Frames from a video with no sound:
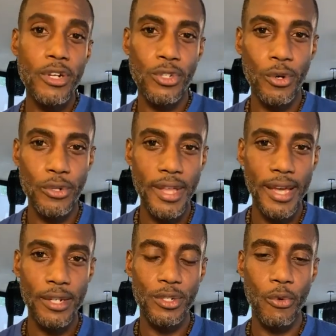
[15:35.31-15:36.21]
told her that
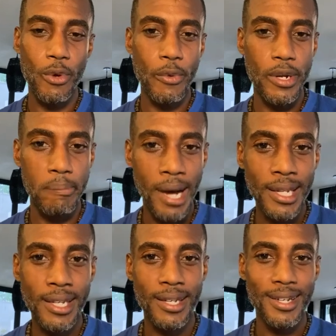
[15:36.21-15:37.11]
until we were in Bali,